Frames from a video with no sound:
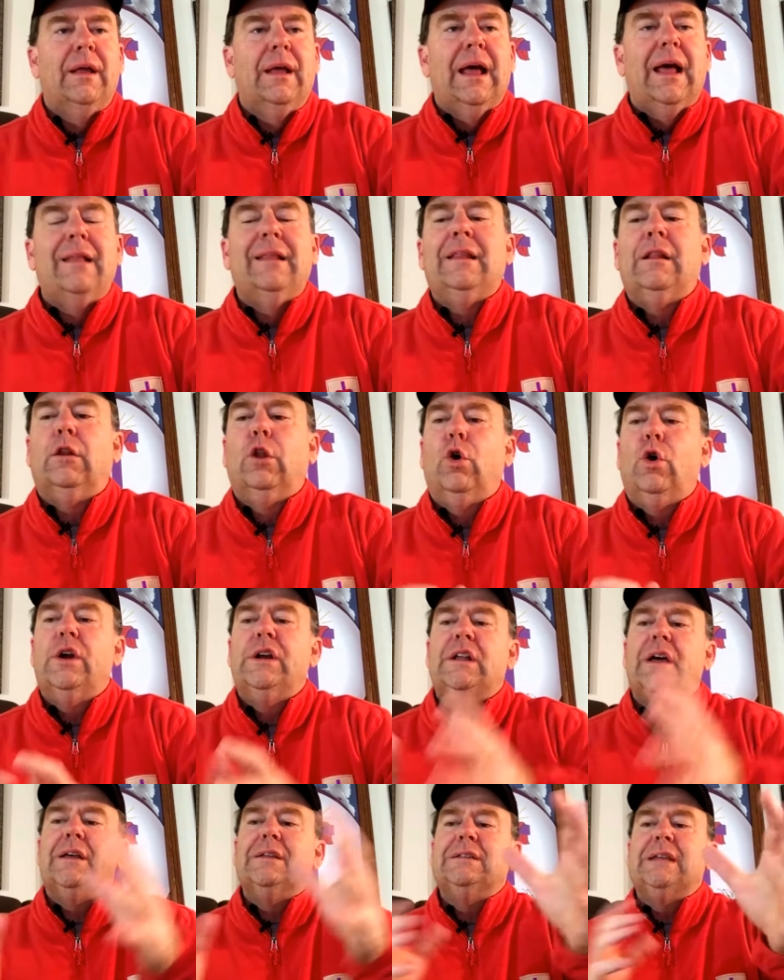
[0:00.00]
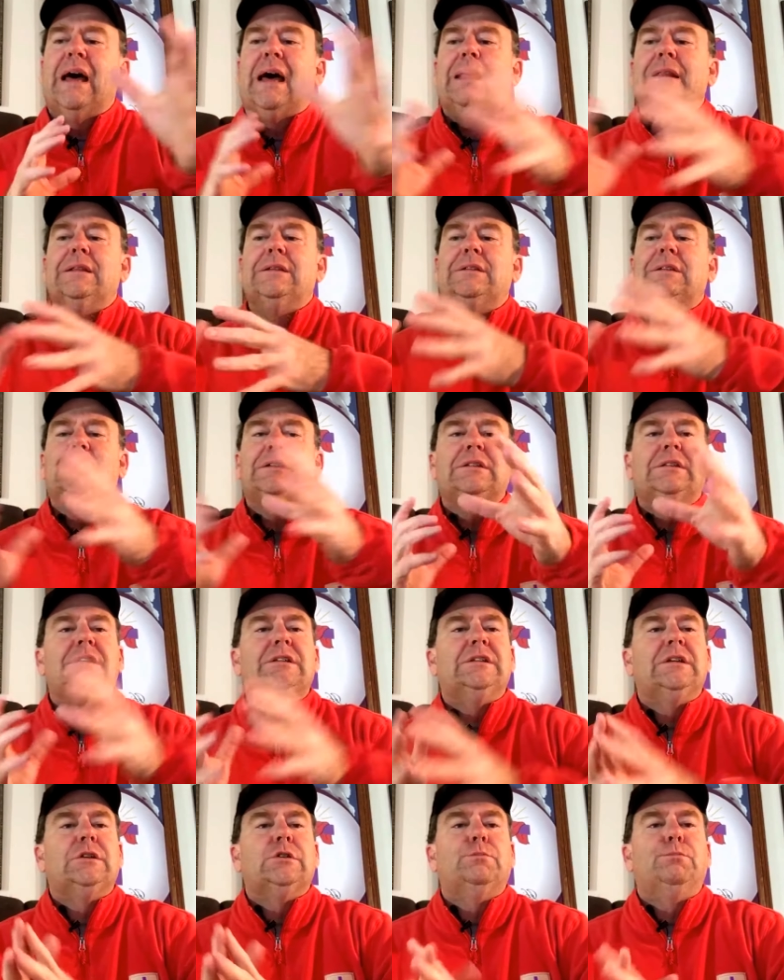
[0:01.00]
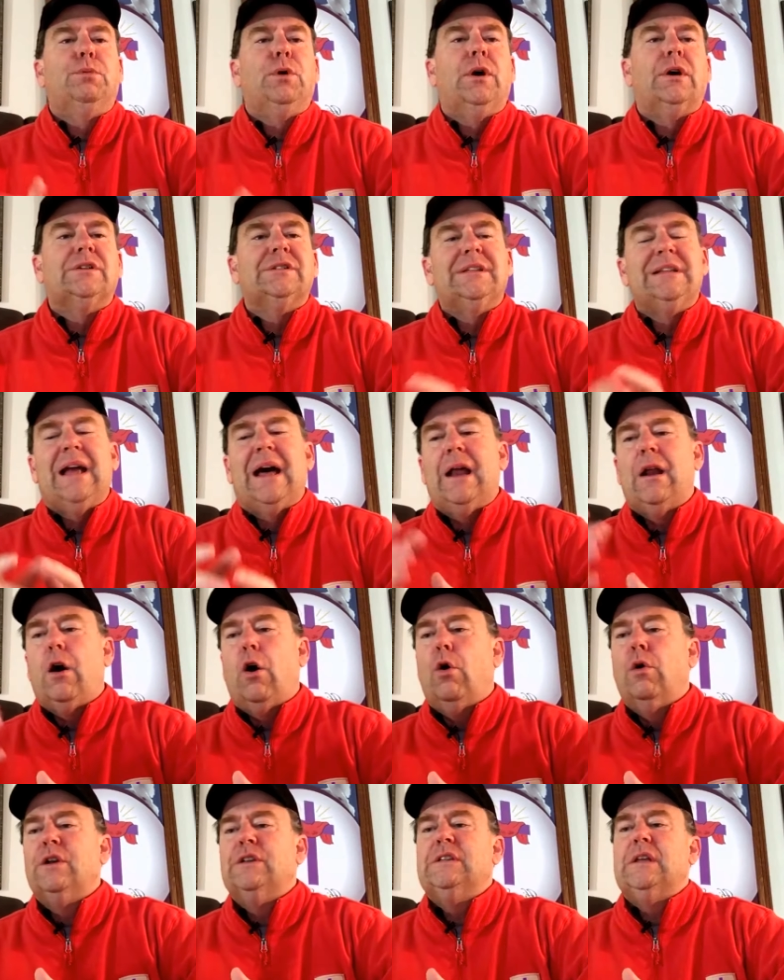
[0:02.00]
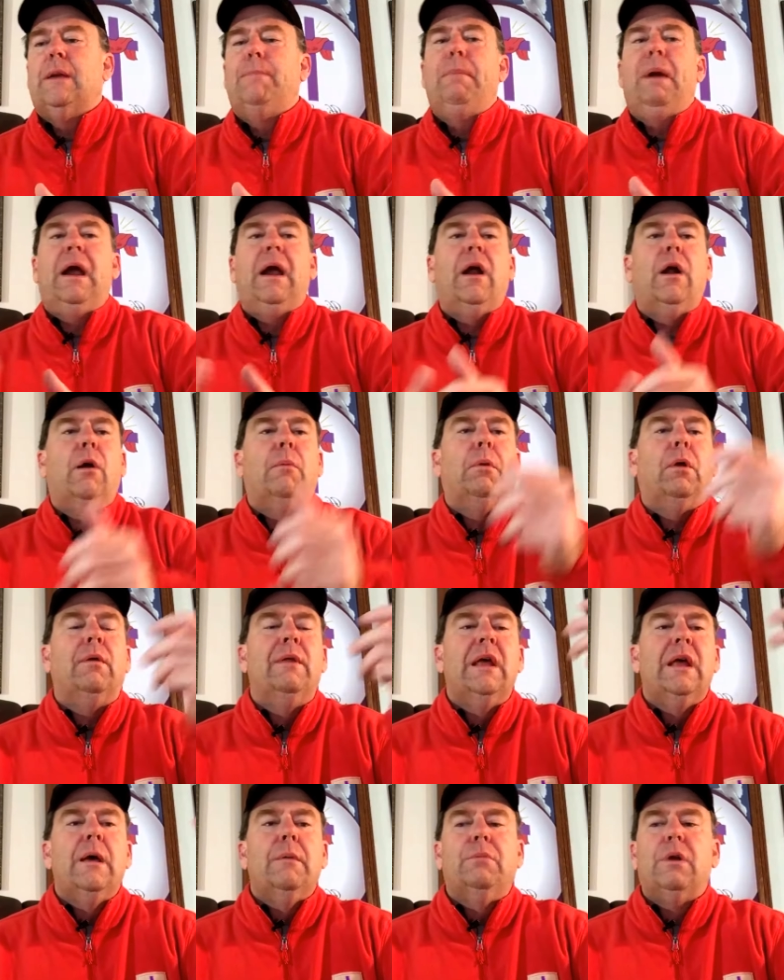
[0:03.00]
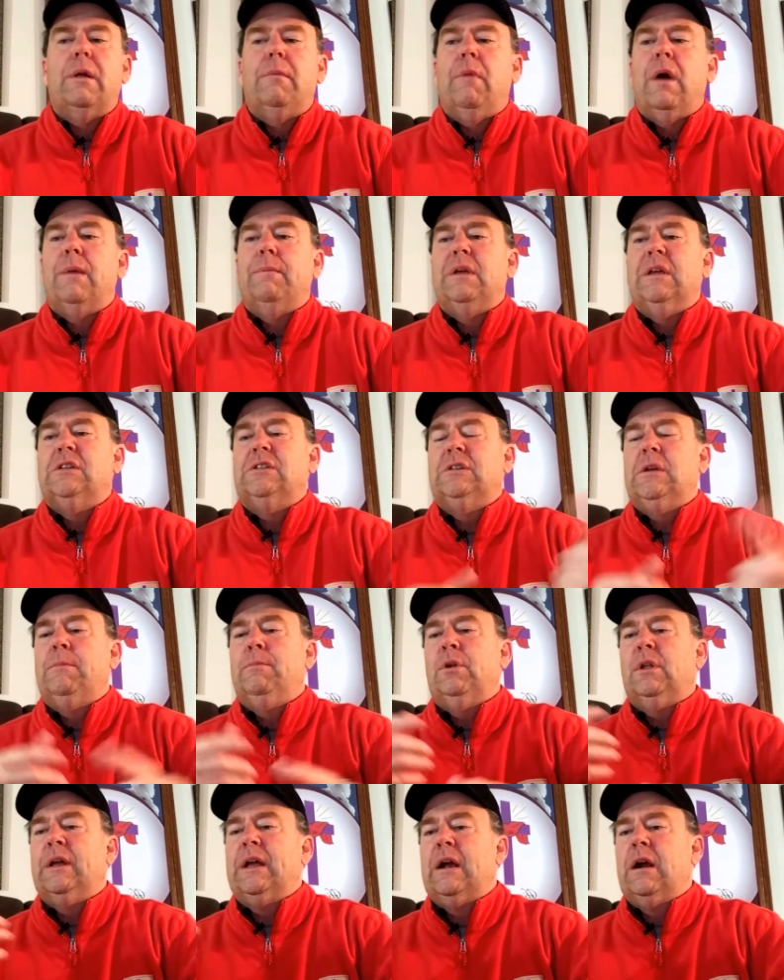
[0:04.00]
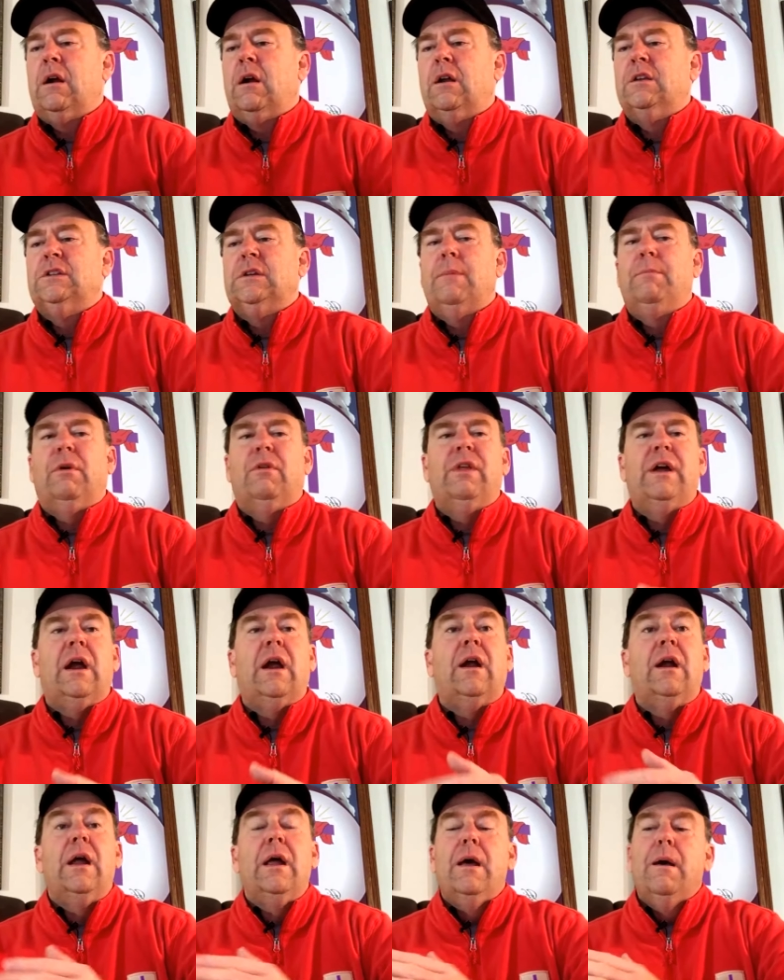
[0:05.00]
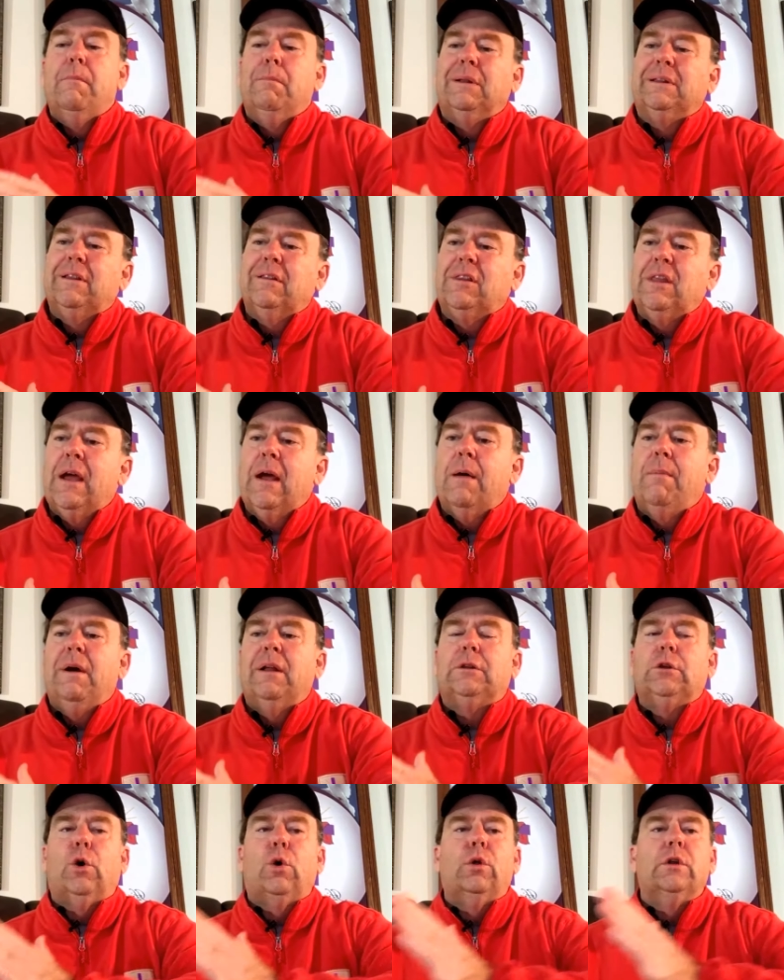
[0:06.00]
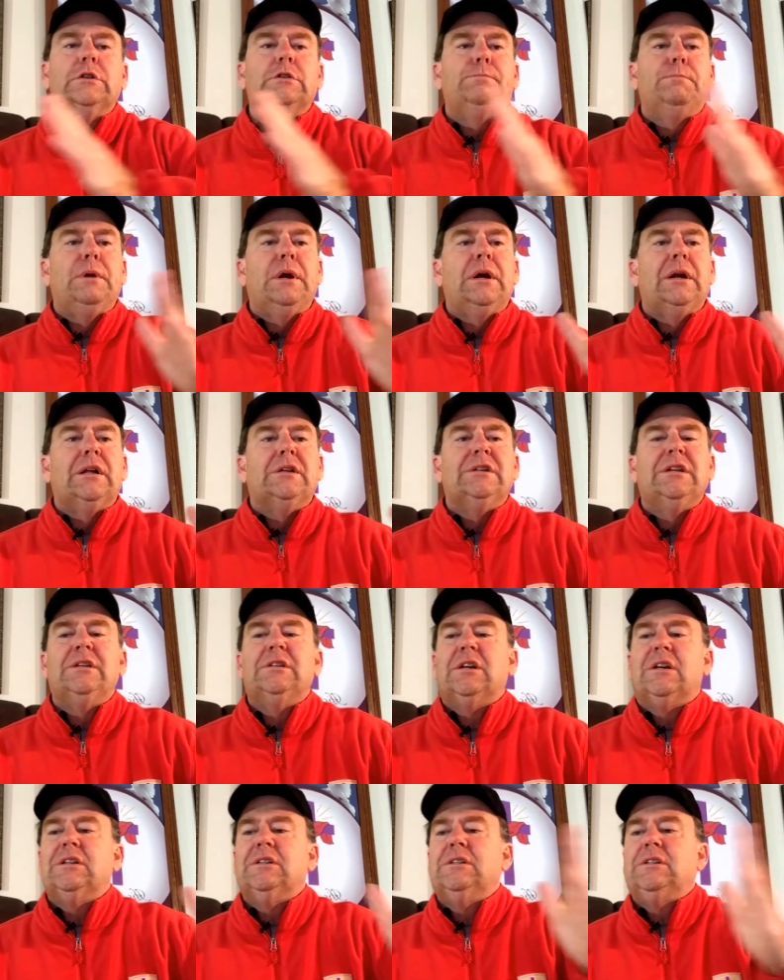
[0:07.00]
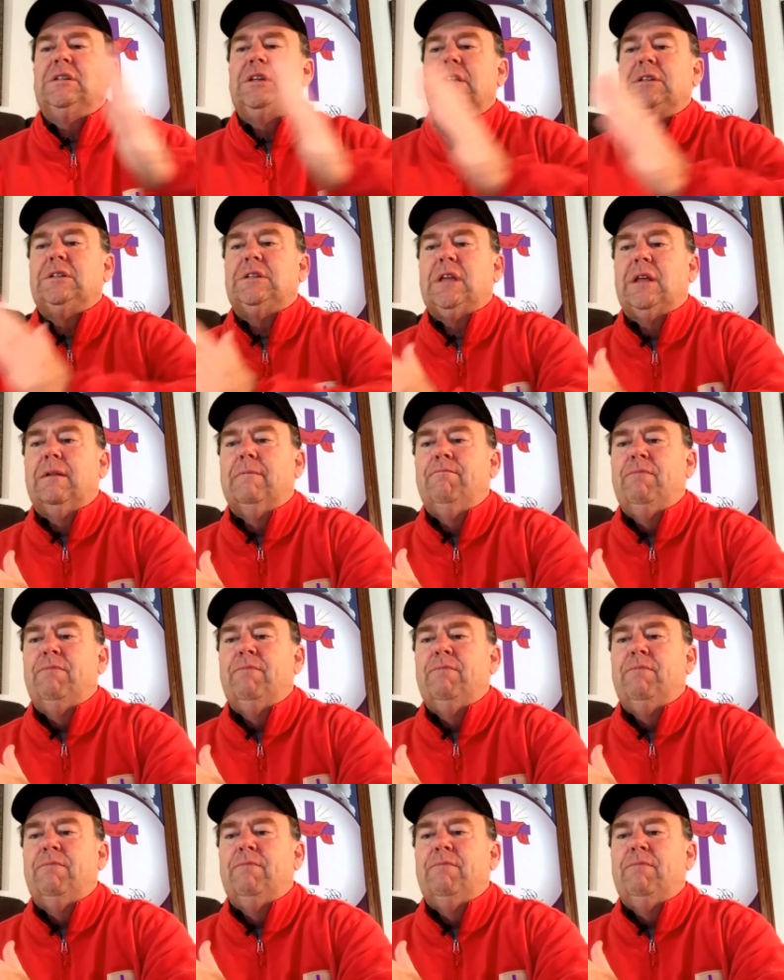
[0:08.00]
And the Lord does that in the 66 books, and not always in a parable, but it might be a symbol here, a symbol there. But the thing about the Holy Spirit is he's consistent.